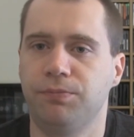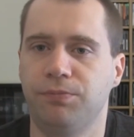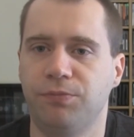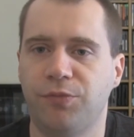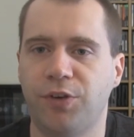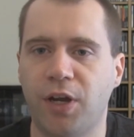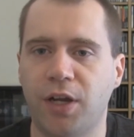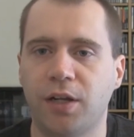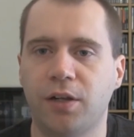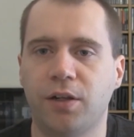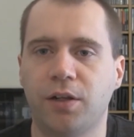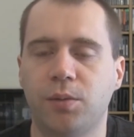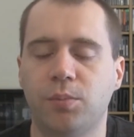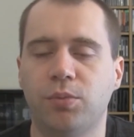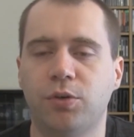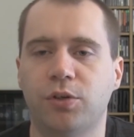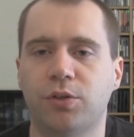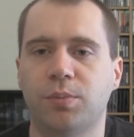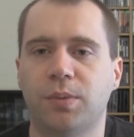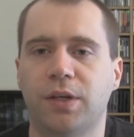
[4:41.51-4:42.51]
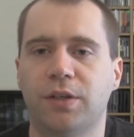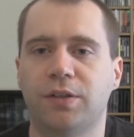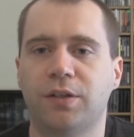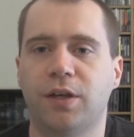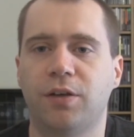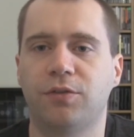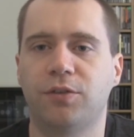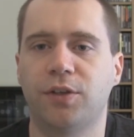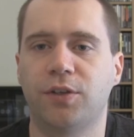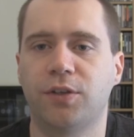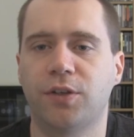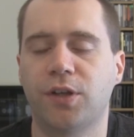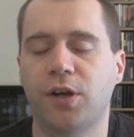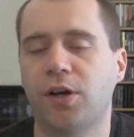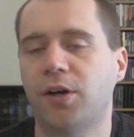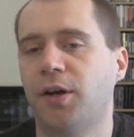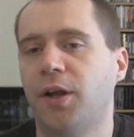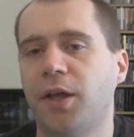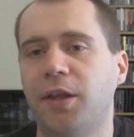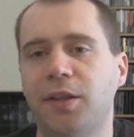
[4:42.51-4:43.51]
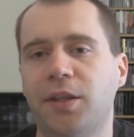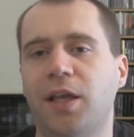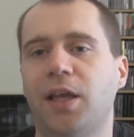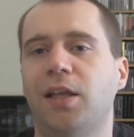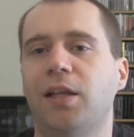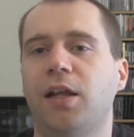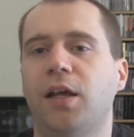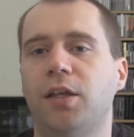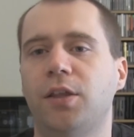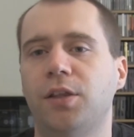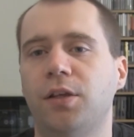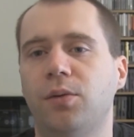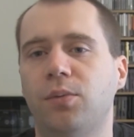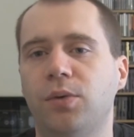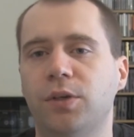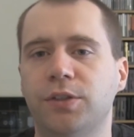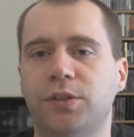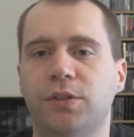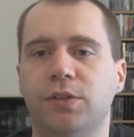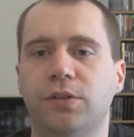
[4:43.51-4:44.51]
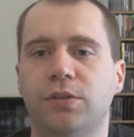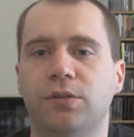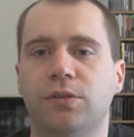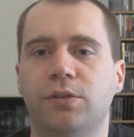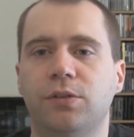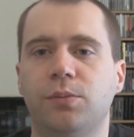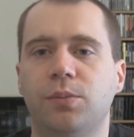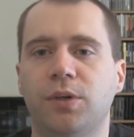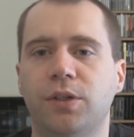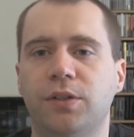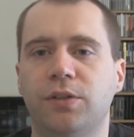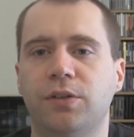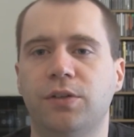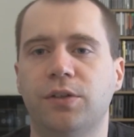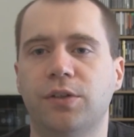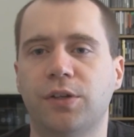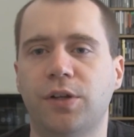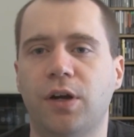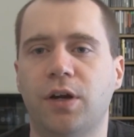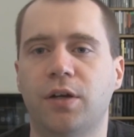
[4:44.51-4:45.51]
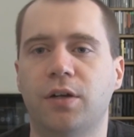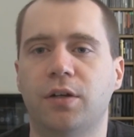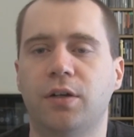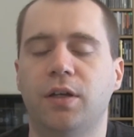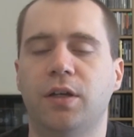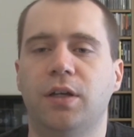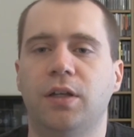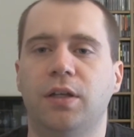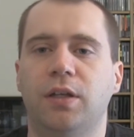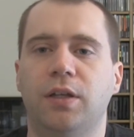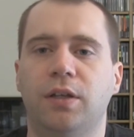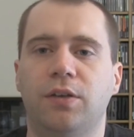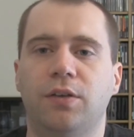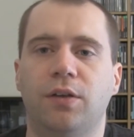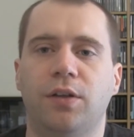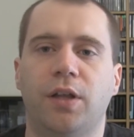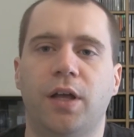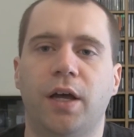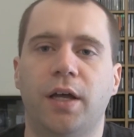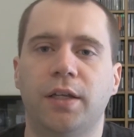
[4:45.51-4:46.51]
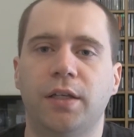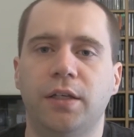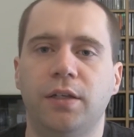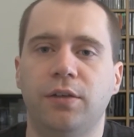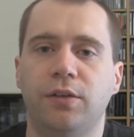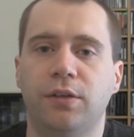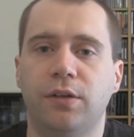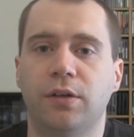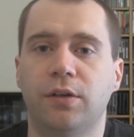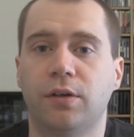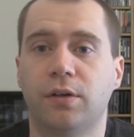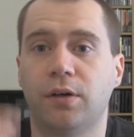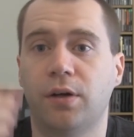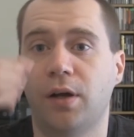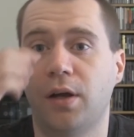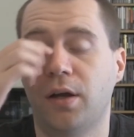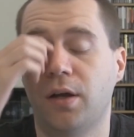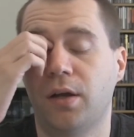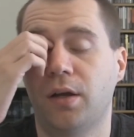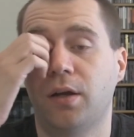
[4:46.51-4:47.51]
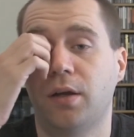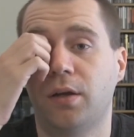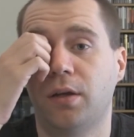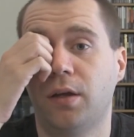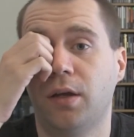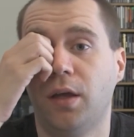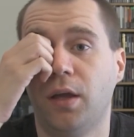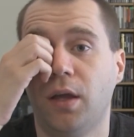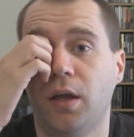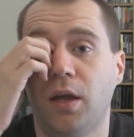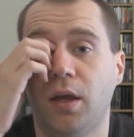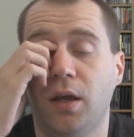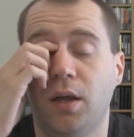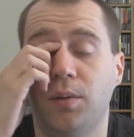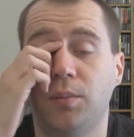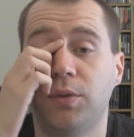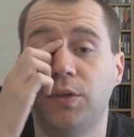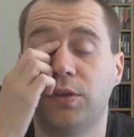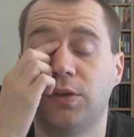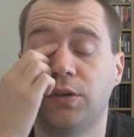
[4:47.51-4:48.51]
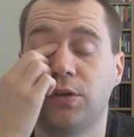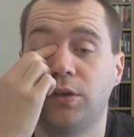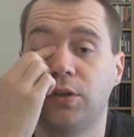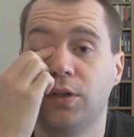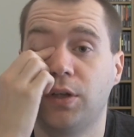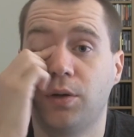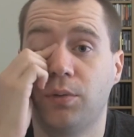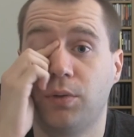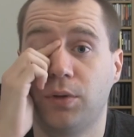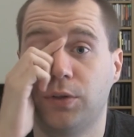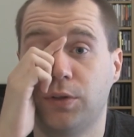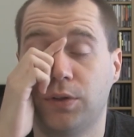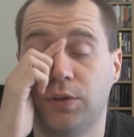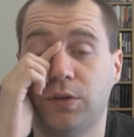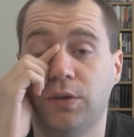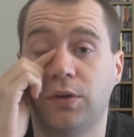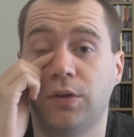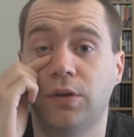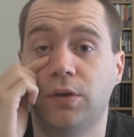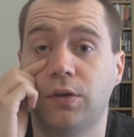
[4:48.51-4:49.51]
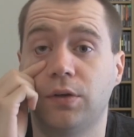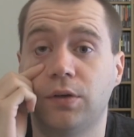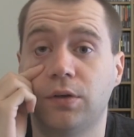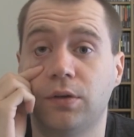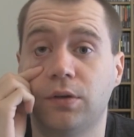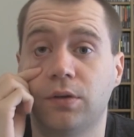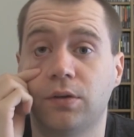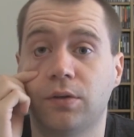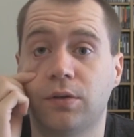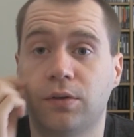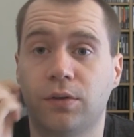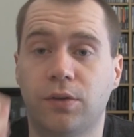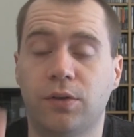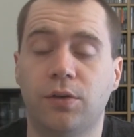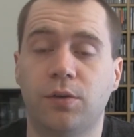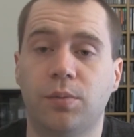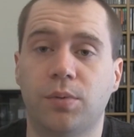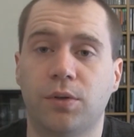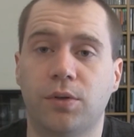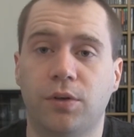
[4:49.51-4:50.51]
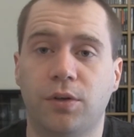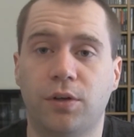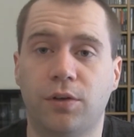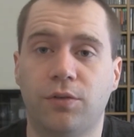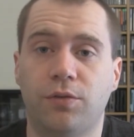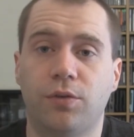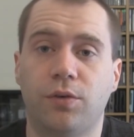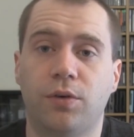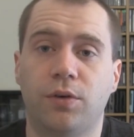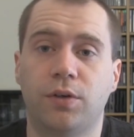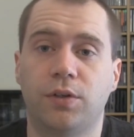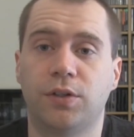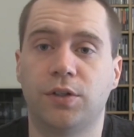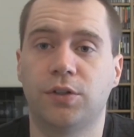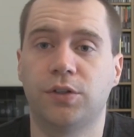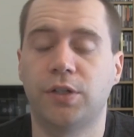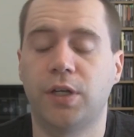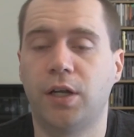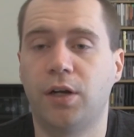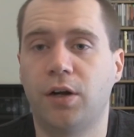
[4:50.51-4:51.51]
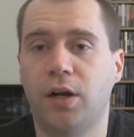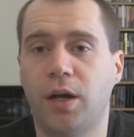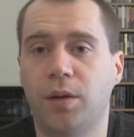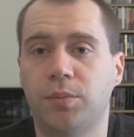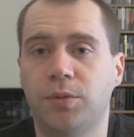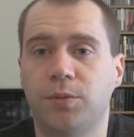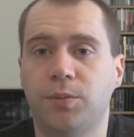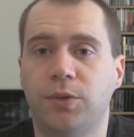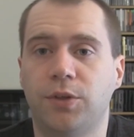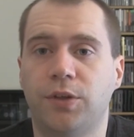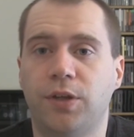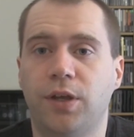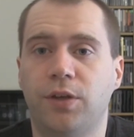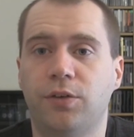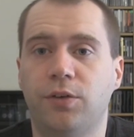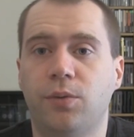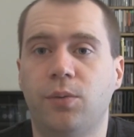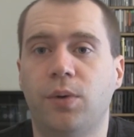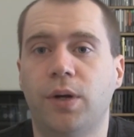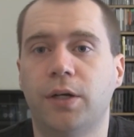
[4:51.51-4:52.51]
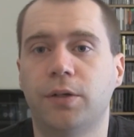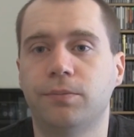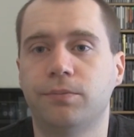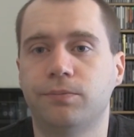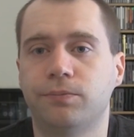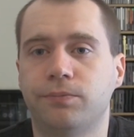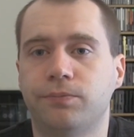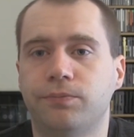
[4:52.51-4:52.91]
finally push myself to start, and I think once you start, it gets a lot easier. I mean, certainly I wasn't super looking forward to shader optimization. Well,